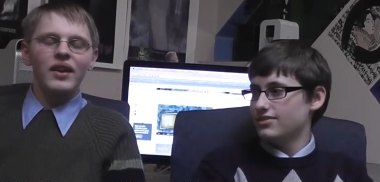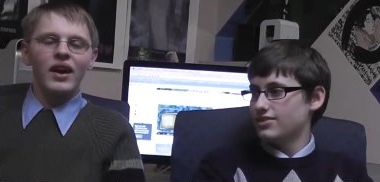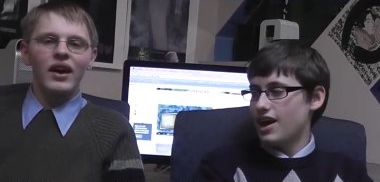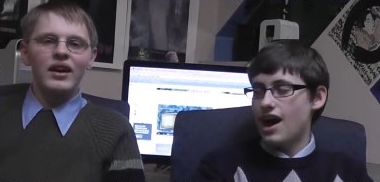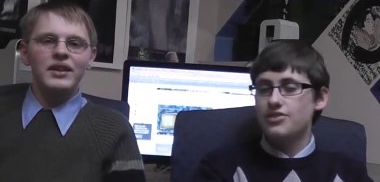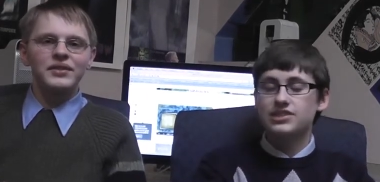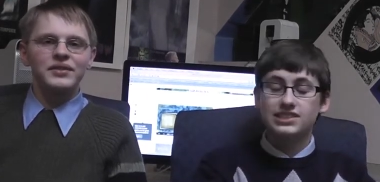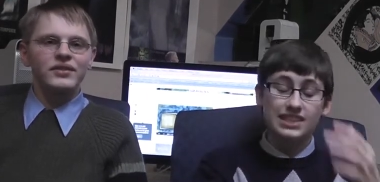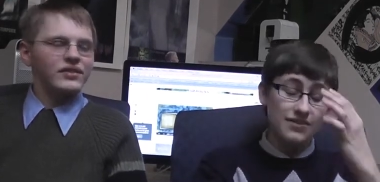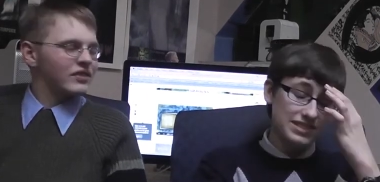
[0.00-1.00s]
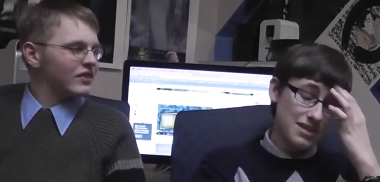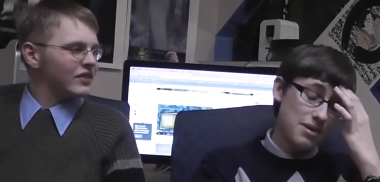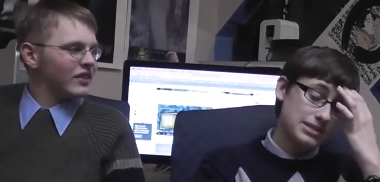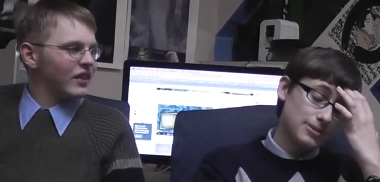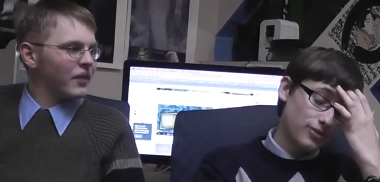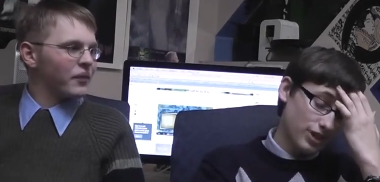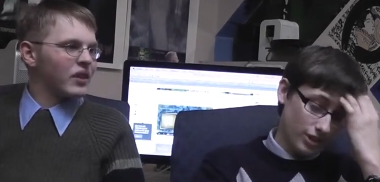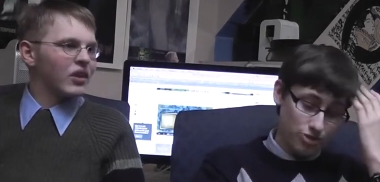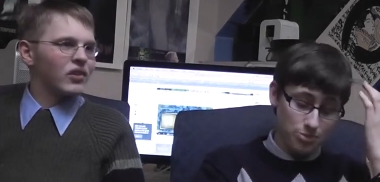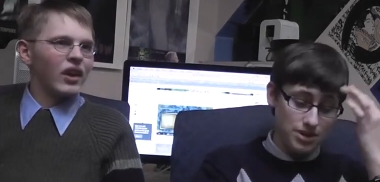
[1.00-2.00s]
Speaker 1: Uh, I did 17 minutes in there for like.
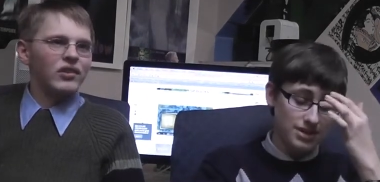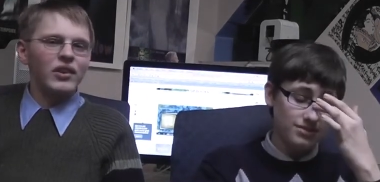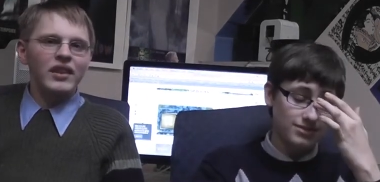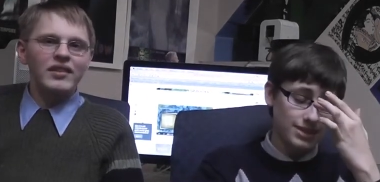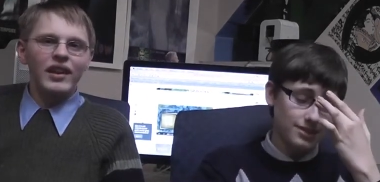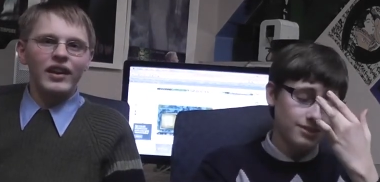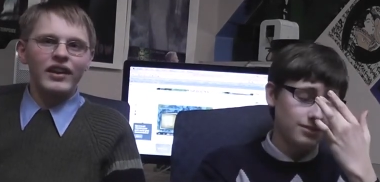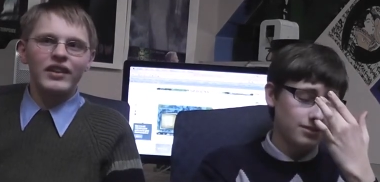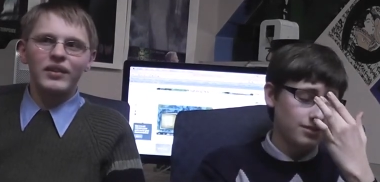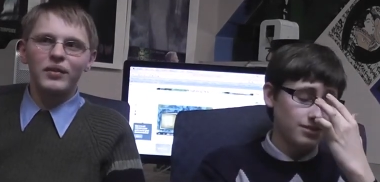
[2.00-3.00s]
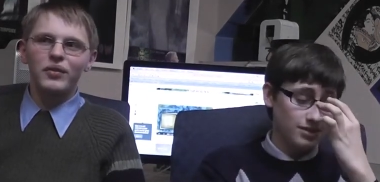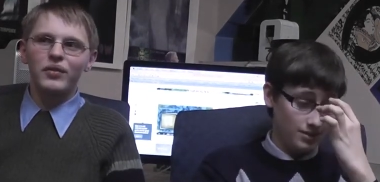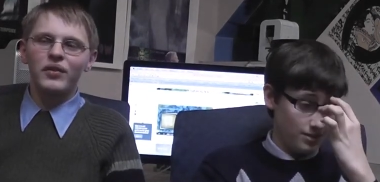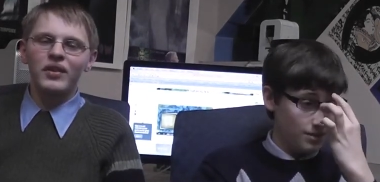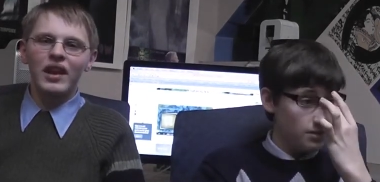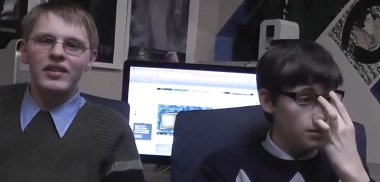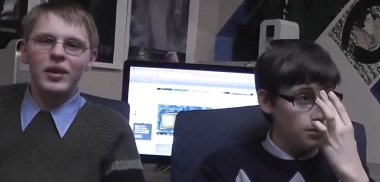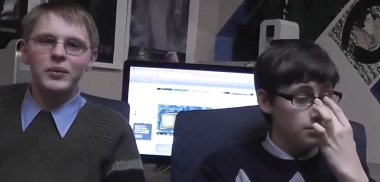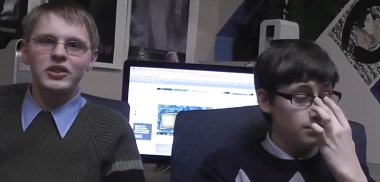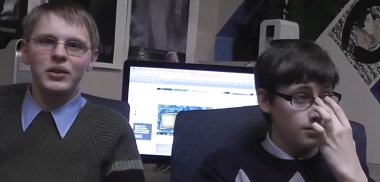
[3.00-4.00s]
Three.
Speaker 2: So yeah, so this like, last
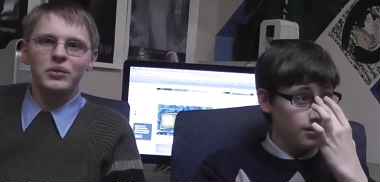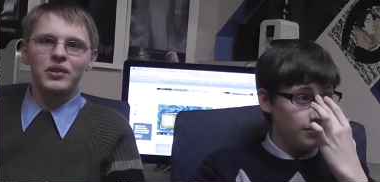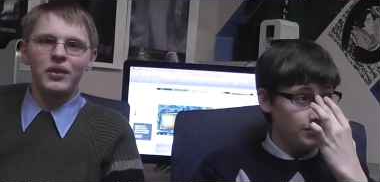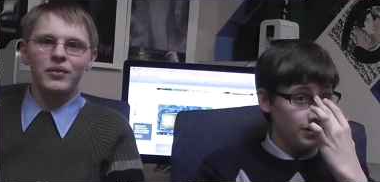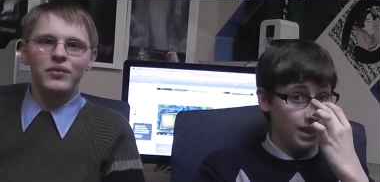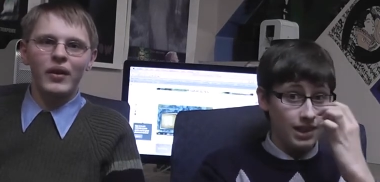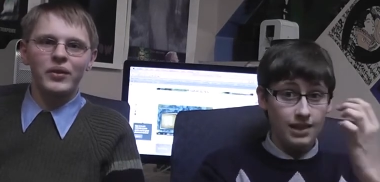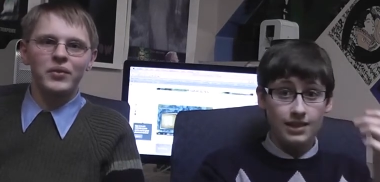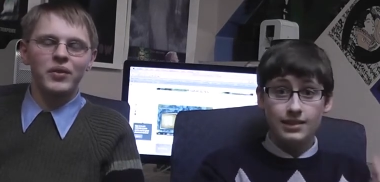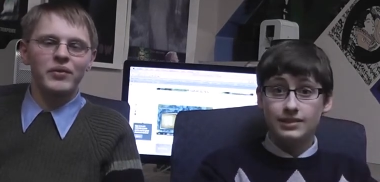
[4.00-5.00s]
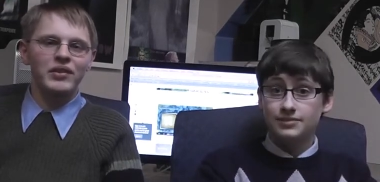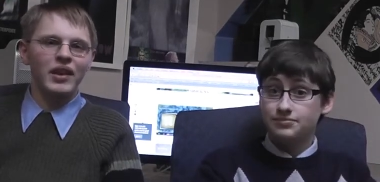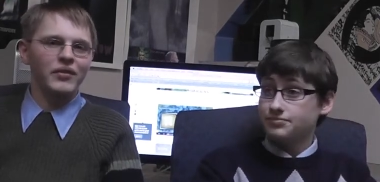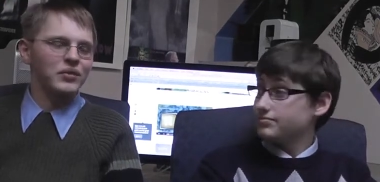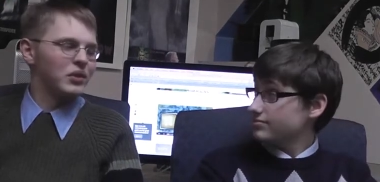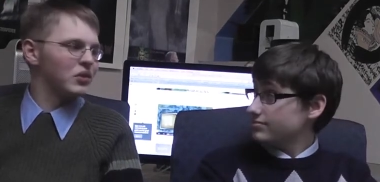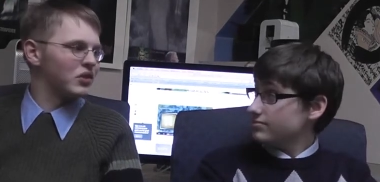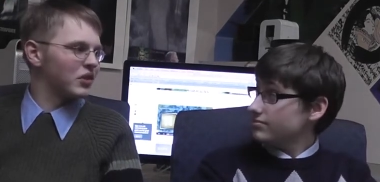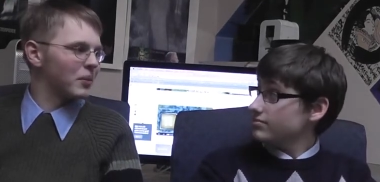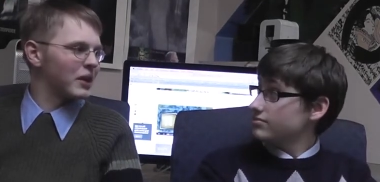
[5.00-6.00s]
time we checked, it was like 557 views or
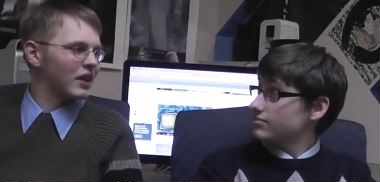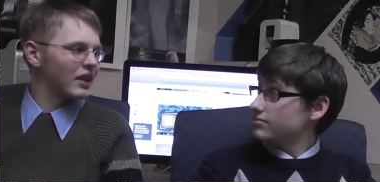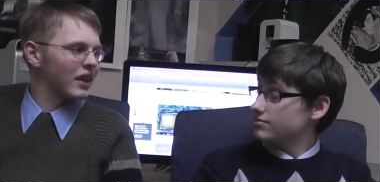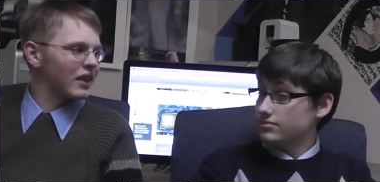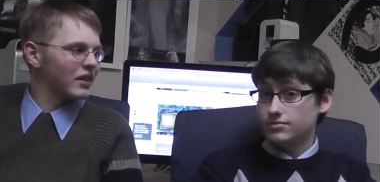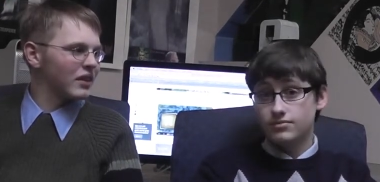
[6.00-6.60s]
something like that.